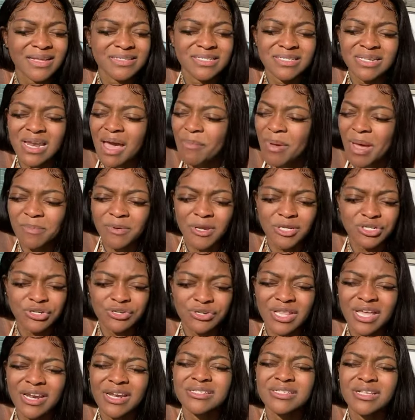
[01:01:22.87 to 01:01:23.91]
That's not my
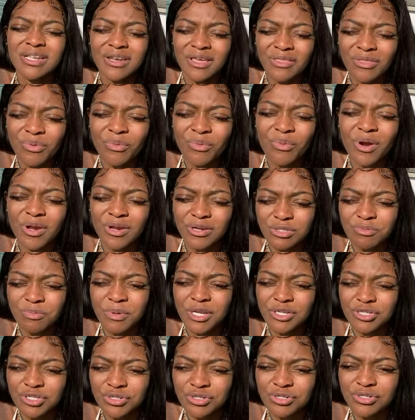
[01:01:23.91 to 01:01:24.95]
picture, that is another worker's
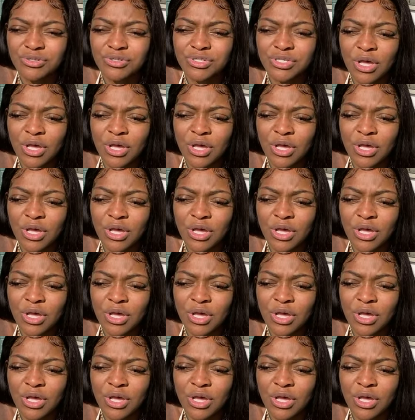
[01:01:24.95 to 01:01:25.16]
picture.